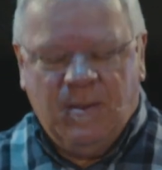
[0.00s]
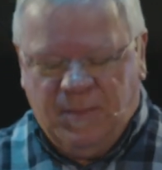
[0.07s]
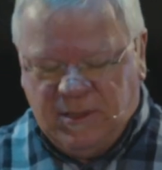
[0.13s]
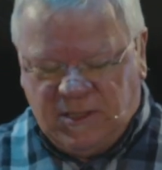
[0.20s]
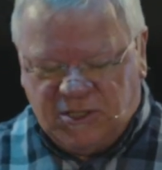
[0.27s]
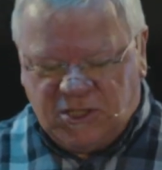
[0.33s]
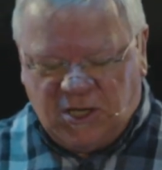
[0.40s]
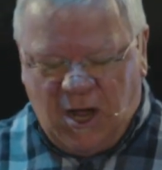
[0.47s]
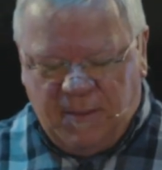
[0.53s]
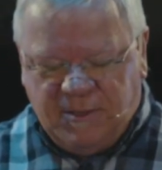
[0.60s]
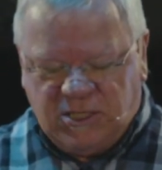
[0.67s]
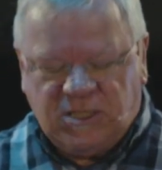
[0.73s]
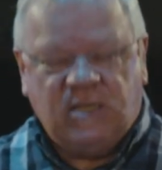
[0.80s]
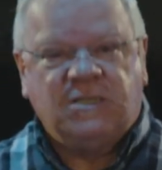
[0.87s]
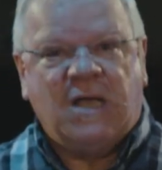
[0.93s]
But the
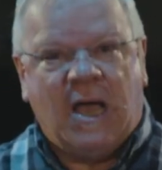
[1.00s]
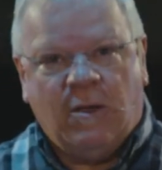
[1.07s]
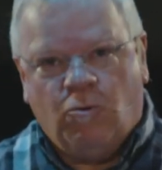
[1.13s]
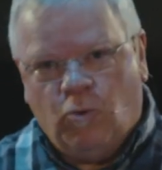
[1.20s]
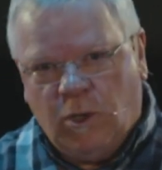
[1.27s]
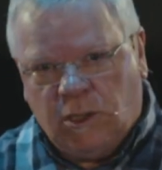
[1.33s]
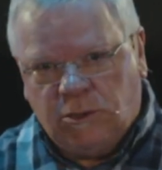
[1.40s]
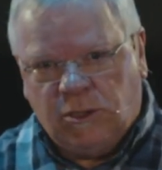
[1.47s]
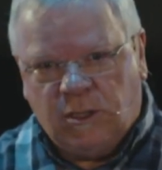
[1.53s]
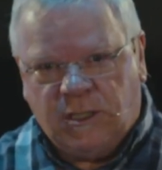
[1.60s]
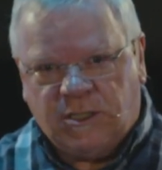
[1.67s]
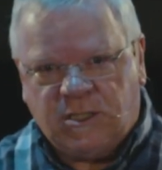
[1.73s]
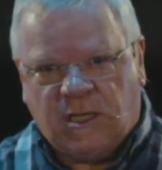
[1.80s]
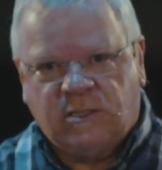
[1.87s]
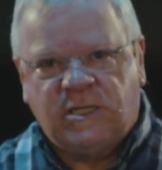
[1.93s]
psalmist says, I will do
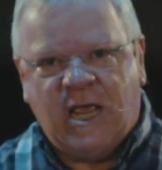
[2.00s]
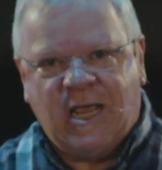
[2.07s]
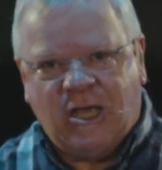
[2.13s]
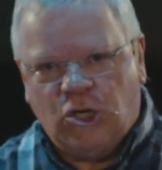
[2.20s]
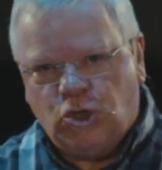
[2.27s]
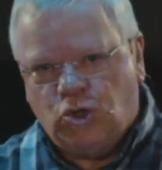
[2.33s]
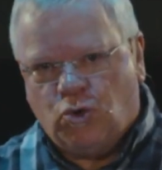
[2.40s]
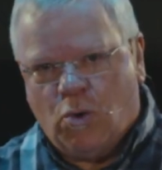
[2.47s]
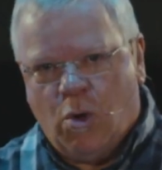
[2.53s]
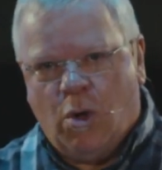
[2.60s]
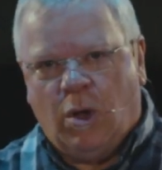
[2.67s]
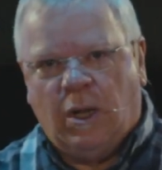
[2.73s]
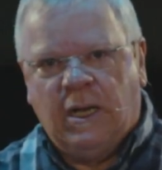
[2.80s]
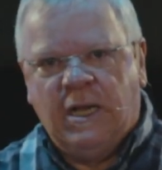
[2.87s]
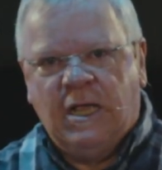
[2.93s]
this. I'll take
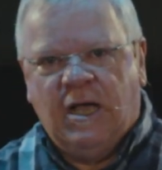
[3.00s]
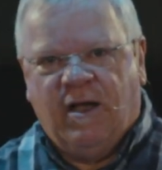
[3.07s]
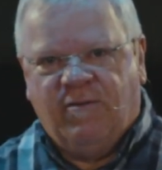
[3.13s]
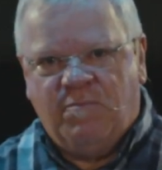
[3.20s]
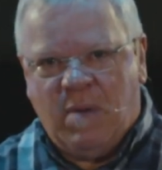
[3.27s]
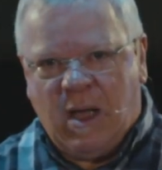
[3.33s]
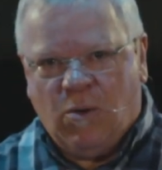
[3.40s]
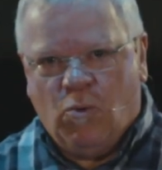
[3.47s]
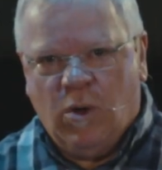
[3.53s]
control of my